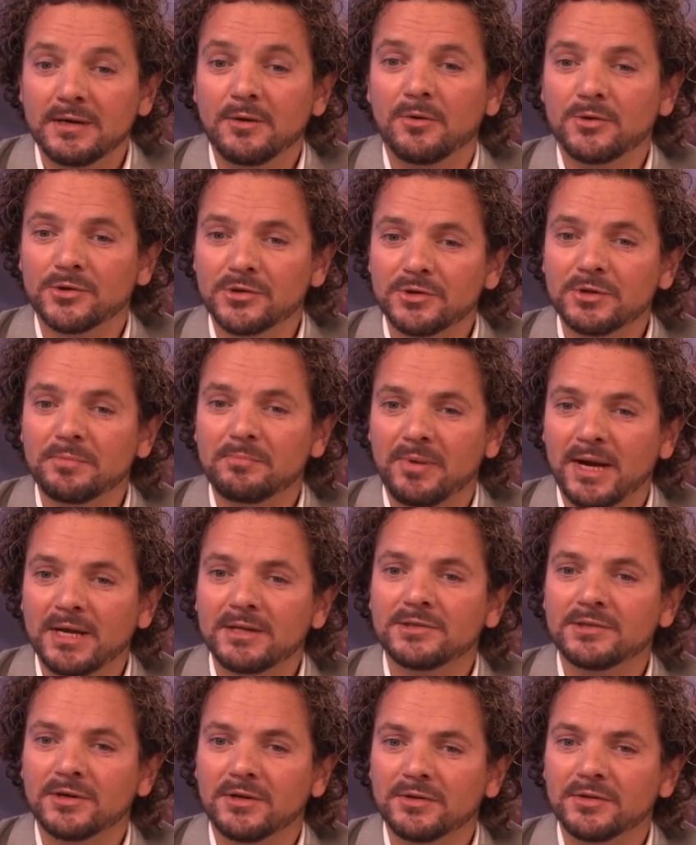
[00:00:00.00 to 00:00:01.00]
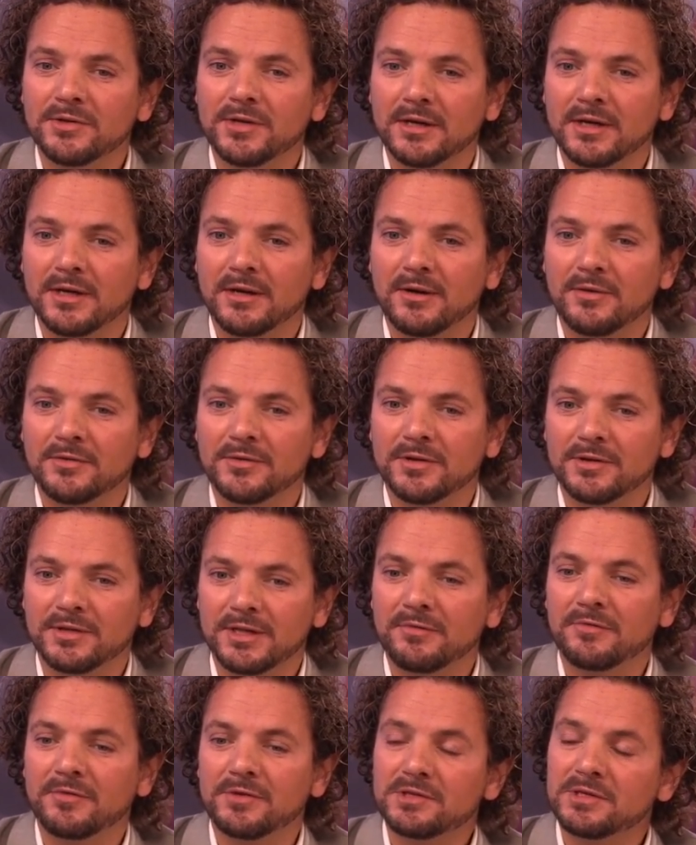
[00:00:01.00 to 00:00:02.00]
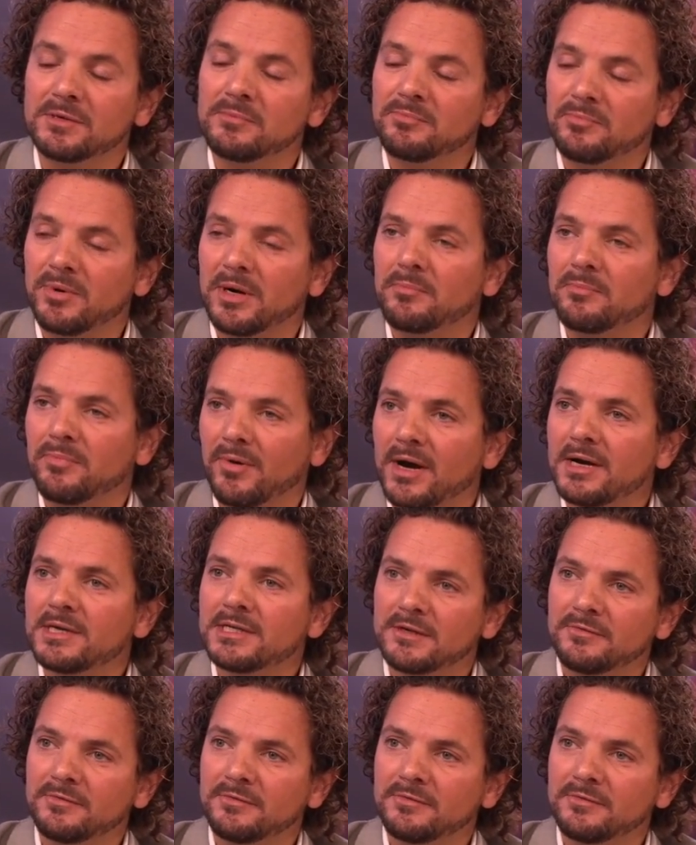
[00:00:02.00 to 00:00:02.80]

also depends on the on the difference in, in price.